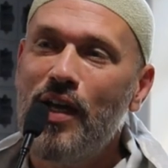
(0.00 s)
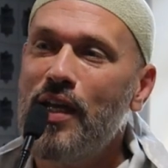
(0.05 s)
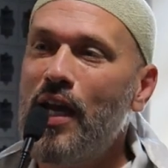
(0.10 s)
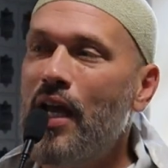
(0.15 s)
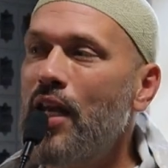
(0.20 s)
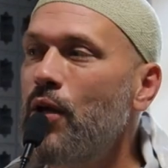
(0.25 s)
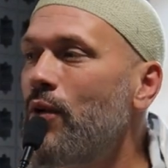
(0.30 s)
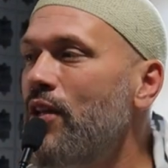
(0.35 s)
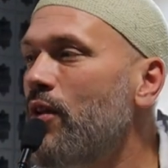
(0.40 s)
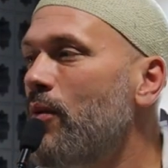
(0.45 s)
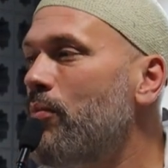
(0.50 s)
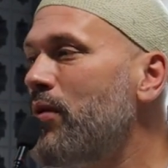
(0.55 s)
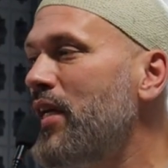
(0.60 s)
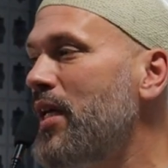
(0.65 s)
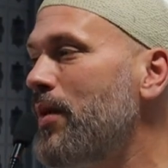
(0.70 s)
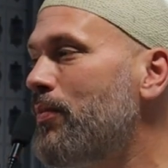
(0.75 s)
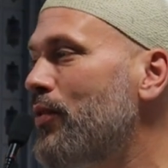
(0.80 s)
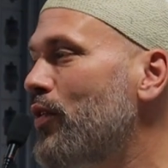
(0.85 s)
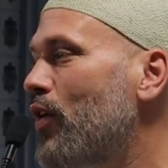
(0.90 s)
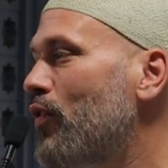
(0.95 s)
And even the
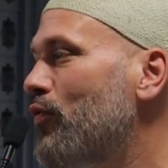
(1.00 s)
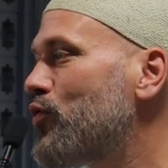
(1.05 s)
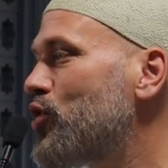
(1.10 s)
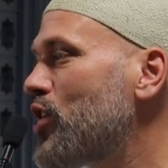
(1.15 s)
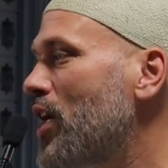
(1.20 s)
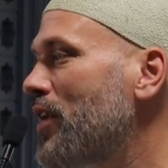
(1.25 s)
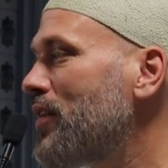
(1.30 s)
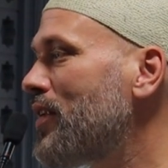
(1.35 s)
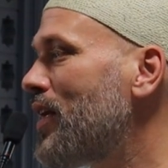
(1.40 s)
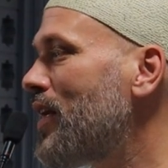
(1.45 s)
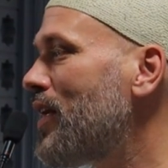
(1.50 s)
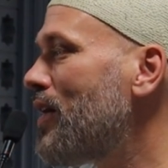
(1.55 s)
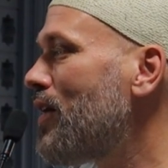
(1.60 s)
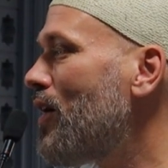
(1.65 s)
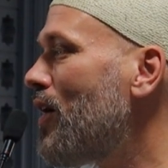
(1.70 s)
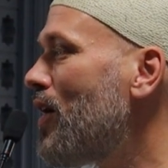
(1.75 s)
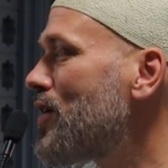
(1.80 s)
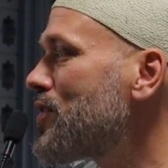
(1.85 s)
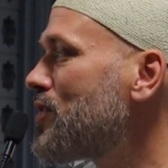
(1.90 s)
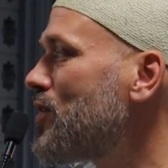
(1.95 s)
people of
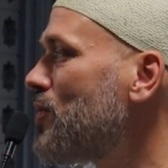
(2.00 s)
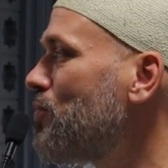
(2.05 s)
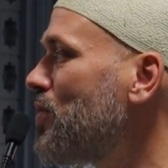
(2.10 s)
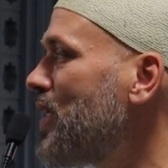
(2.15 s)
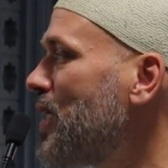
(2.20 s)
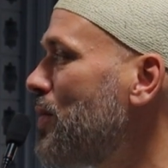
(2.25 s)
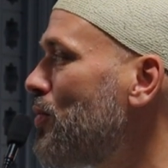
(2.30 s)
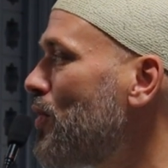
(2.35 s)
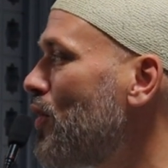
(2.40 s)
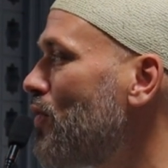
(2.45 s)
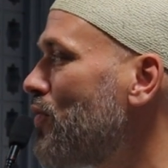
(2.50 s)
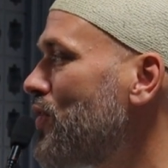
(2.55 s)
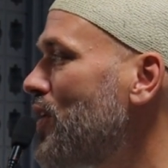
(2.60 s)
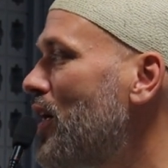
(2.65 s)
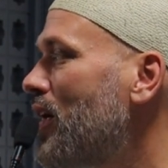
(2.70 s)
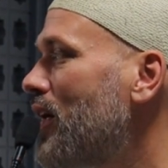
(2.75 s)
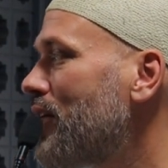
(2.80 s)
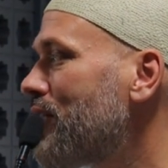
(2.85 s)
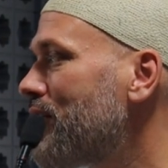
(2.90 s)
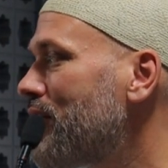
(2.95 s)
Jannah ask the people of
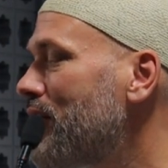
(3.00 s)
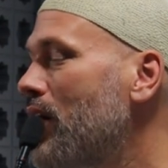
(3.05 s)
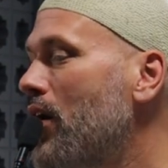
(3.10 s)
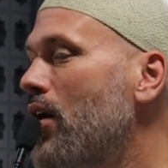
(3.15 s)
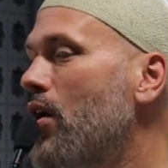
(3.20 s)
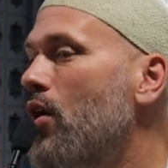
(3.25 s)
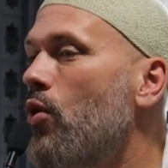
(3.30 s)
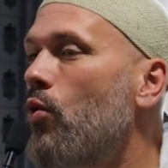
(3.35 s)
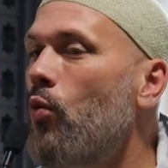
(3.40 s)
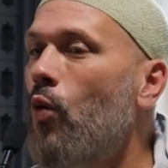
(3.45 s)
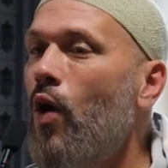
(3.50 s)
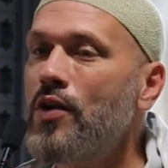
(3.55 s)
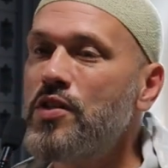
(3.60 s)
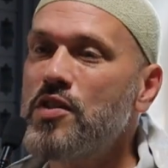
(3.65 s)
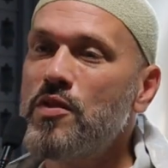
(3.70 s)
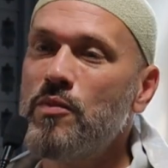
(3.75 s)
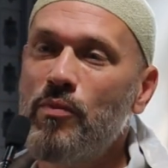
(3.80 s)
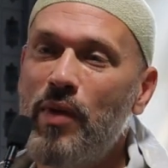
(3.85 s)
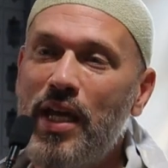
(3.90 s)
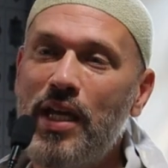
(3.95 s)
Nar,
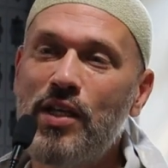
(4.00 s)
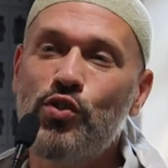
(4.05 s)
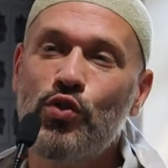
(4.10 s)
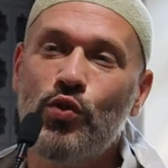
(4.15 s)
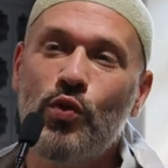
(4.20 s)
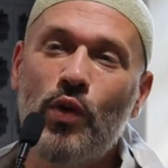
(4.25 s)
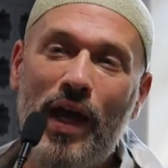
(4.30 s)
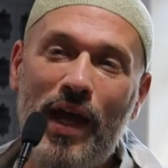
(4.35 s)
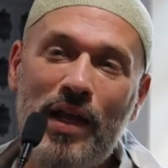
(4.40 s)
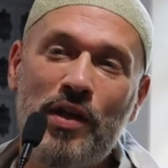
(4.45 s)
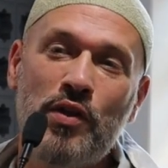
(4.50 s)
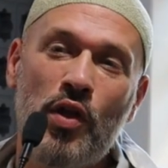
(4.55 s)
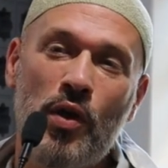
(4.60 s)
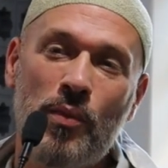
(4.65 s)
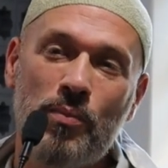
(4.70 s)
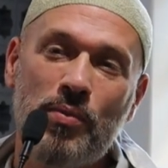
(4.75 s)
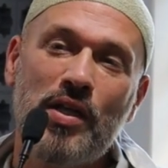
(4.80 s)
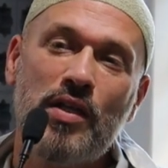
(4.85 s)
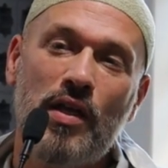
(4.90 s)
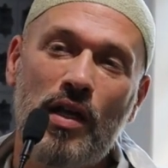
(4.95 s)
what made you end
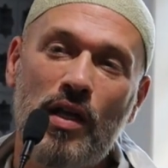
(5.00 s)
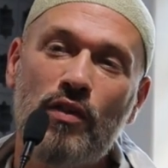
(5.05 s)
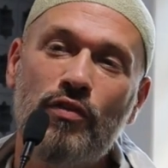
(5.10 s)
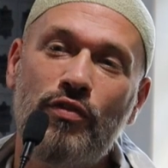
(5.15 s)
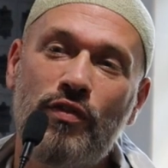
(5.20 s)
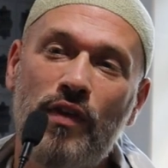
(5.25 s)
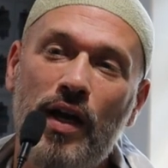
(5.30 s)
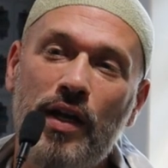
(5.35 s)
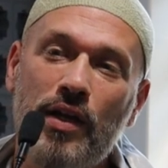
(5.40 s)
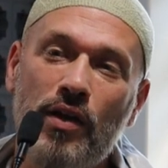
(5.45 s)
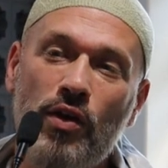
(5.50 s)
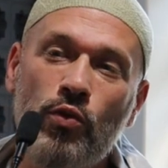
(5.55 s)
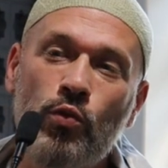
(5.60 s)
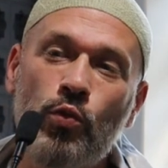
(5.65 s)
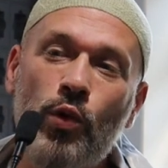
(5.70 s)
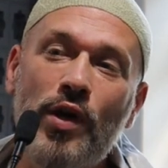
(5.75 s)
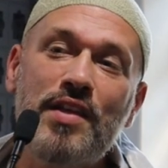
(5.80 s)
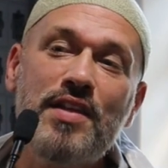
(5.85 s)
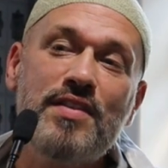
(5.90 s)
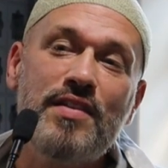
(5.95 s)
up in hellfire?
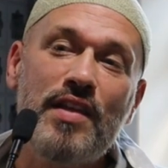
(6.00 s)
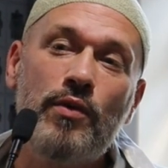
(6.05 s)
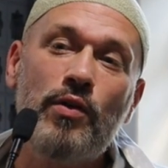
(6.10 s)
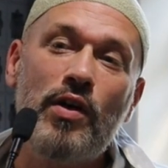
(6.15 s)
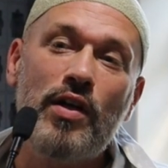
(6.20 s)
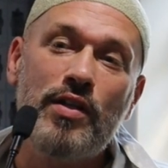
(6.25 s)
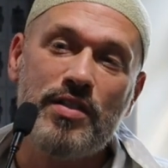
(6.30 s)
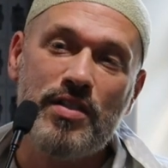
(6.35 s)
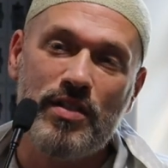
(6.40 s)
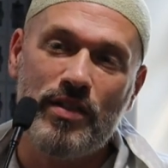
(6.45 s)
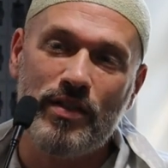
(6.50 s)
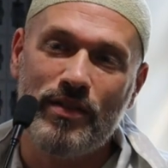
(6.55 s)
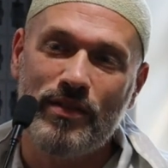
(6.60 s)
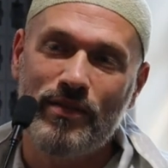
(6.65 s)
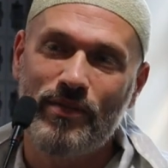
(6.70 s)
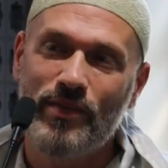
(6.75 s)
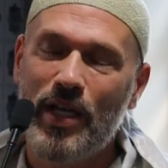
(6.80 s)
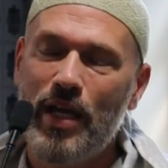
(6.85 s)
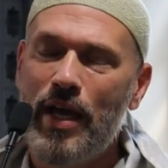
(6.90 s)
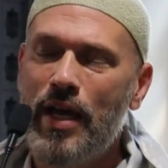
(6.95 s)
What is their answer?
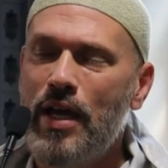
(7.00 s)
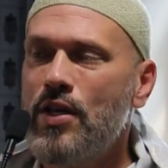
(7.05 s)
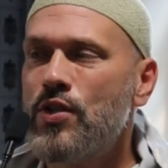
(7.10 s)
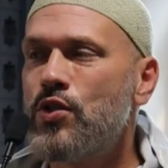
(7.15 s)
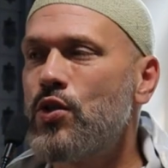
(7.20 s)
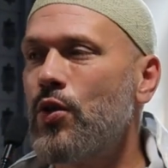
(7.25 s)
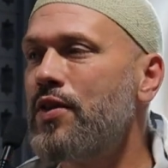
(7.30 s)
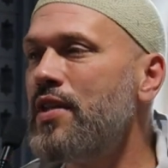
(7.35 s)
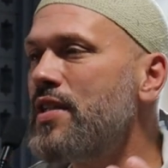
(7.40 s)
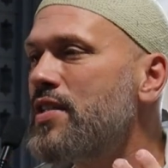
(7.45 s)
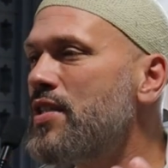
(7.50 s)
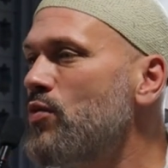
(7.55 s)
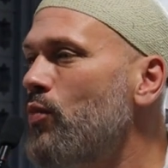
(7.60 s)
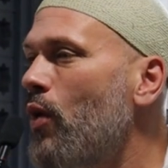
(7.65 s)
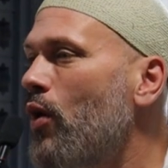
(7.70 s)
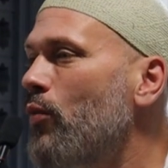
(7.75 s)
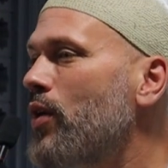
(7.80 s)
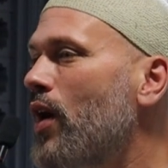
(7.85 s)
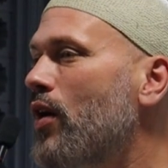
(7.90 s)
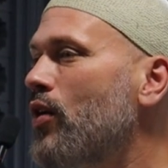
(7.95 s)
So this is
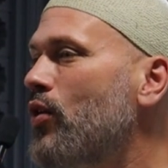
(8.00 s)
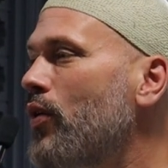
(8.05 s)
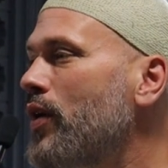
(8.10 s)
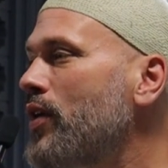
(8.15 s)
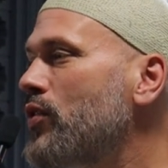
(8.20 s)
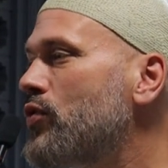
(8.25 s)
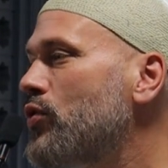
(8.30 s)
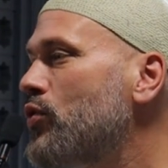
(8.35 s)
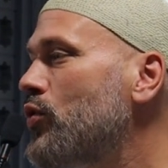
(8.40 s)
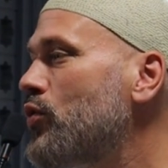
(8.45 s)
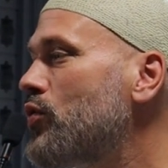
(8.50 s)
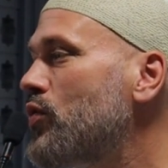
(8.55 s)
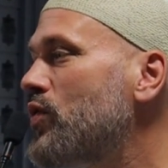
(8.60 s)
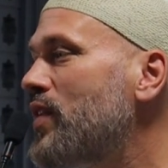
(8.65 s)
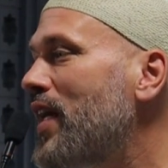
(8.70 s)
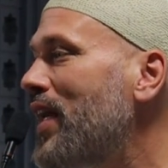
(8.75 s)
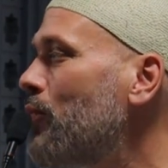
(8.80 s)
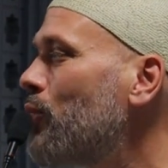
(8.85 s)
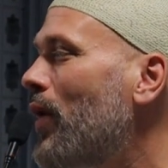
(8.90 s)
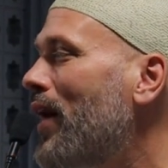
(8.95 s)
what we are going to do
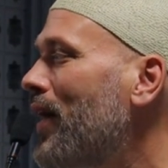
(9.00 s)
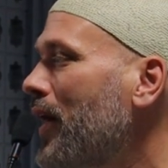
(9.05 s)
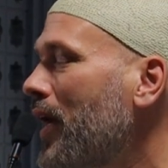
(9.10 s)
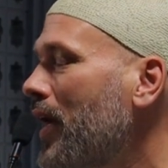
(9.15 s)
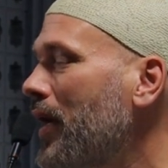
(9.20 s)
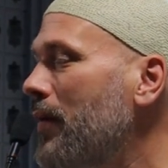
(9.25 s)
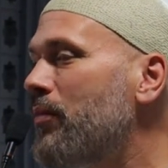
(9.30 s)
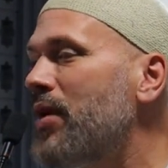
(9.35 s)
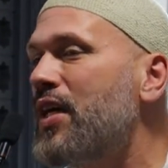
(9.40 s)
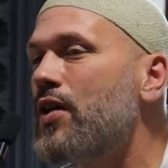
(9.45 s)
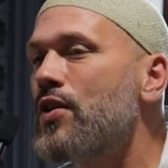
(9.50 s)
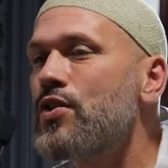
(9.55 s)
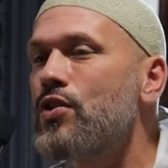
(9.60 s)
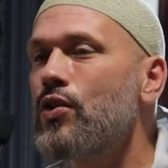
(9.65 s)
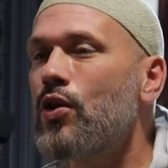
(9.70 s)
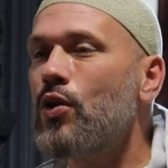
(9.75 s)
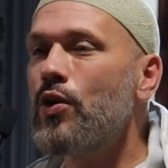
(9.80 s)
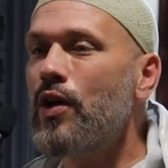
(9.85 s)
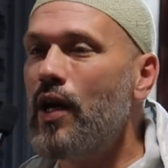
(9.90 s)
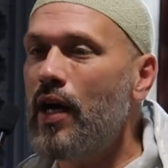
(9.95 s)
today. Why? Because
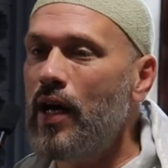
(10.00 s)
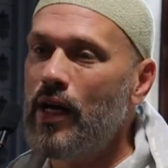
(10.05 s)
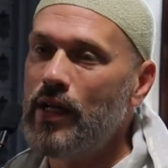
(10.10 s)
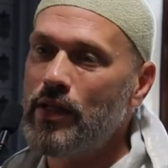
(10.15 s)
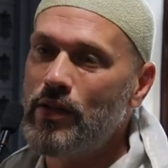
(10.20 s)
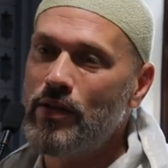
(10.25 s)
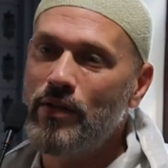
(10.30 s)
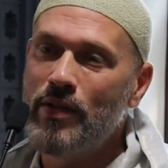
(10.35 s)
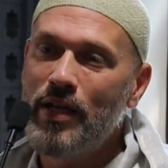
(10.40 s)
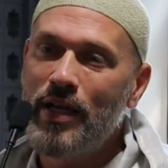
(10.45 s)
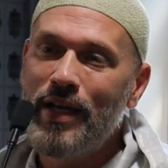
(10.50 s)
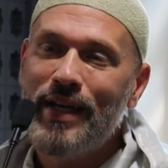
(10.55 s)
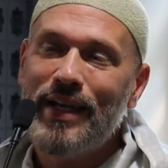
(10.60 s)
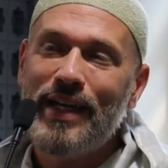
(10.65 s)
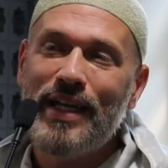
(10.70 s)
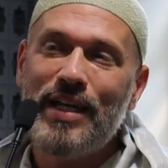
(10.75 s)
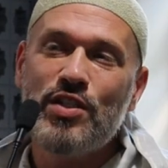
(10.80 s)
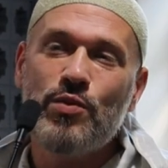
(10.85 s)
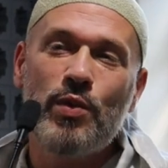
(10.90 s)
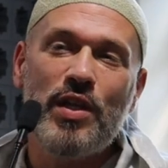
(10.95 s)
the Quran
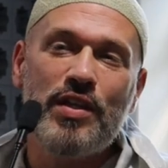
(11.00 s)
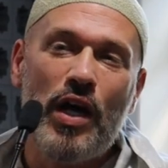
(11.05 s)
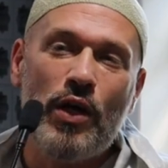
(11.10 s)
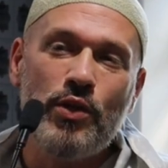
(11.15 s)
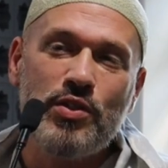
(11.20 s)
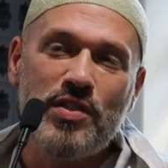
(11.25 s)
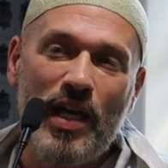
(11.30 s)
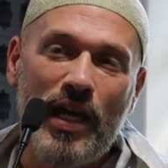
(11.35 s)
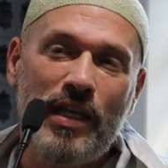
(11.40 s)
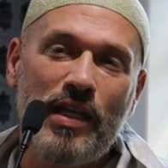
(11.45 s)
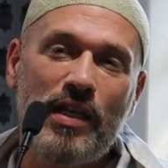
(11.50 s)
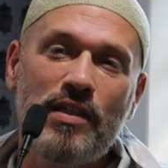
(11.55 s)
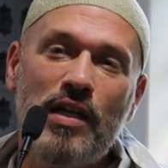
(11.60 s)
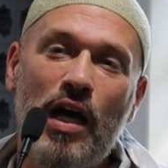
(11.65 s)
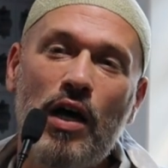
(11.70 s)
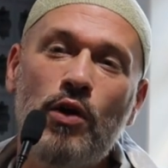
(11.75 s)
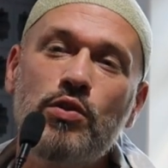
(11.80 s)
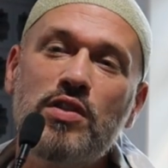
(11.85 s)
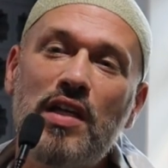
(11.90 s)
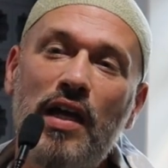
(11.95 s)
is without any
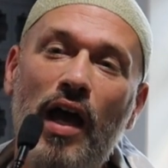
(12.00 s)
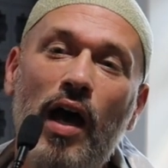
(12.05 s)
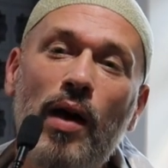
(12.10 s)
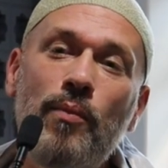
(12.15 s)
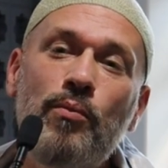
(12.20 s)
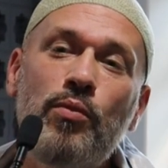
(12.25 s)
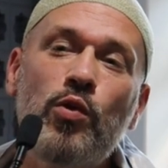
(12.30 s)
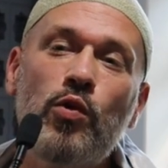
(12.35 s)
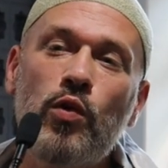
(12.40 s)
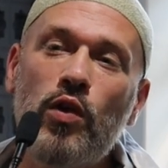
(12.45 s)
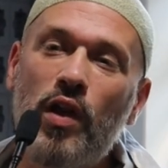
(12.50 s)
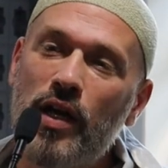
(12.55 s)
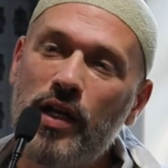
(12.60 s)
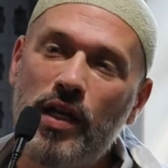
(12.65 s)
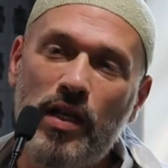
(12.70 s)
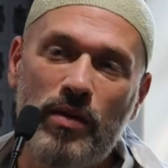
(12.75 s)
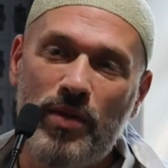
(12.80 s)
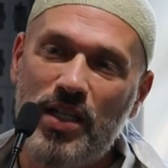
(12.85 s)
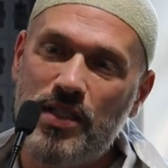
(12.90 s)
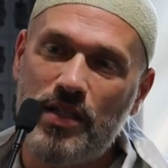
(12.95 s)
doubt
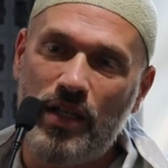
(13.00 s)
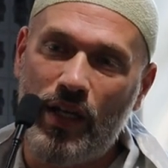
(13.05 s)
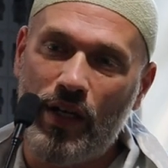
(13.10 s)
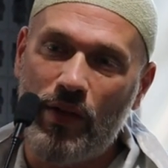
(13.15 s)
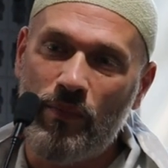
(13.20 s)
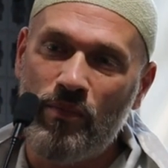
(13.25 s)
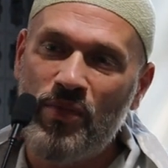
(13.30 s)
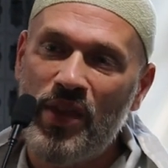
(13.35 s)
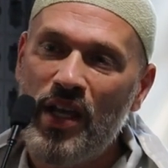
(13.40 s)
Hablullahi Mateen.